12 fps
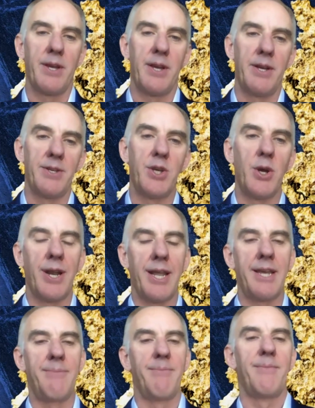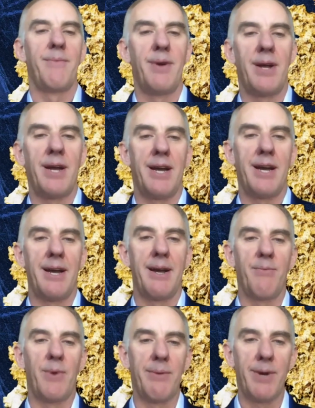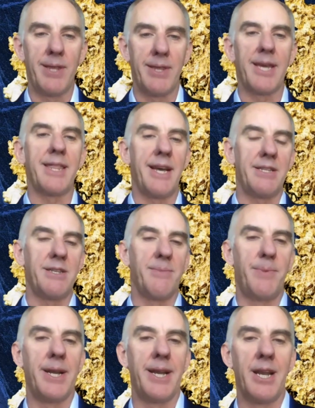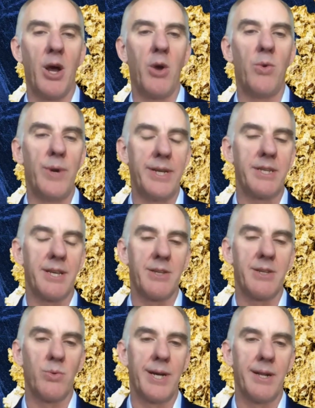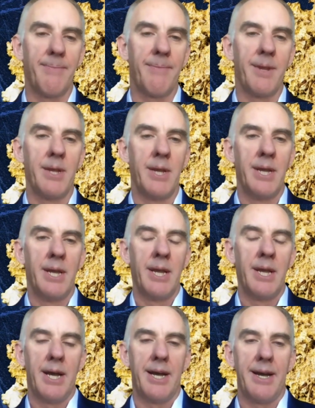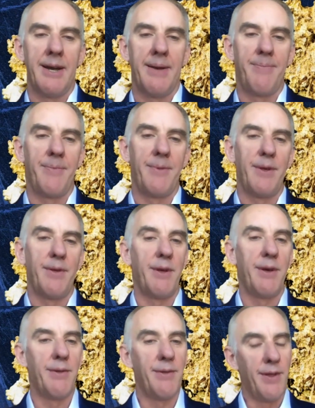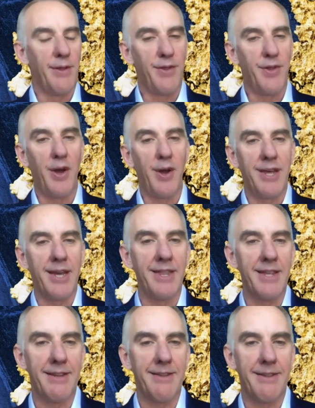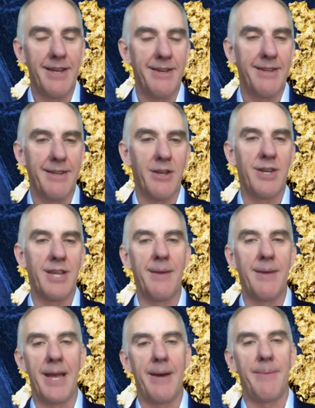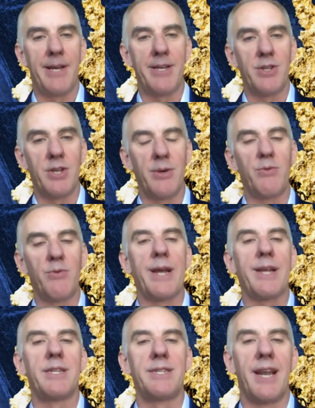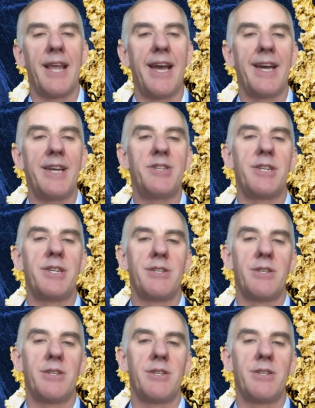Certainly, we think that's a pretty low risk as well. The third thing that could keep me up has to do with reconciliation.